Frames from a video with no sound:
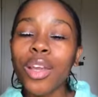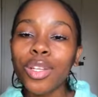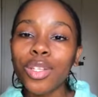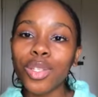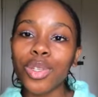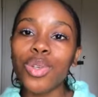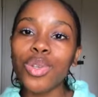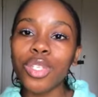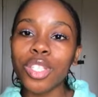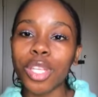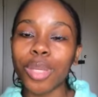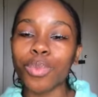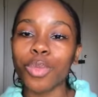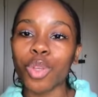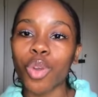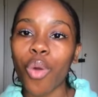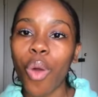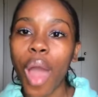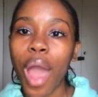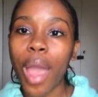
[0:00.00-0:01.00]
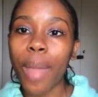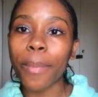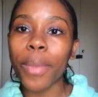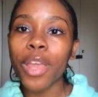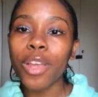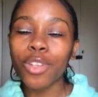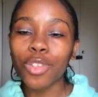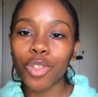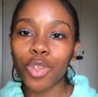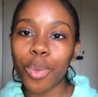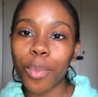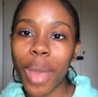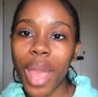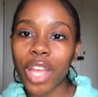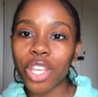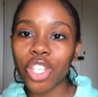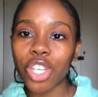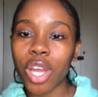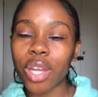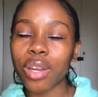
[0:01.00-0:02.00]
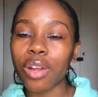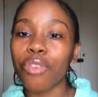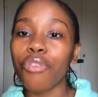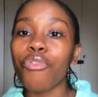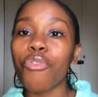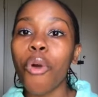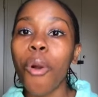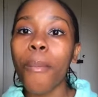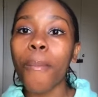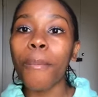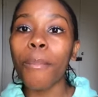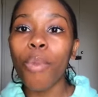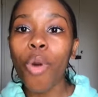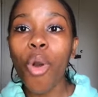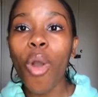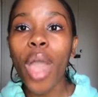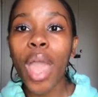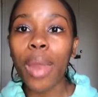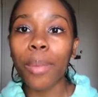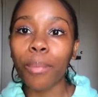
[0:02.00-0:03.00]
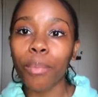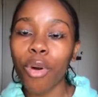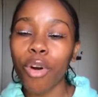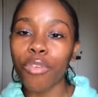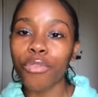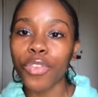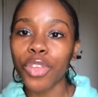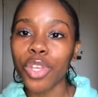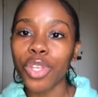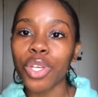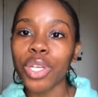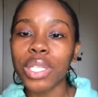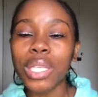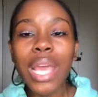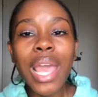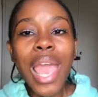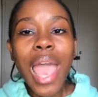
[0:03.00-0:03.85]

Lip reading: do subscribe to my channel for more and more videos.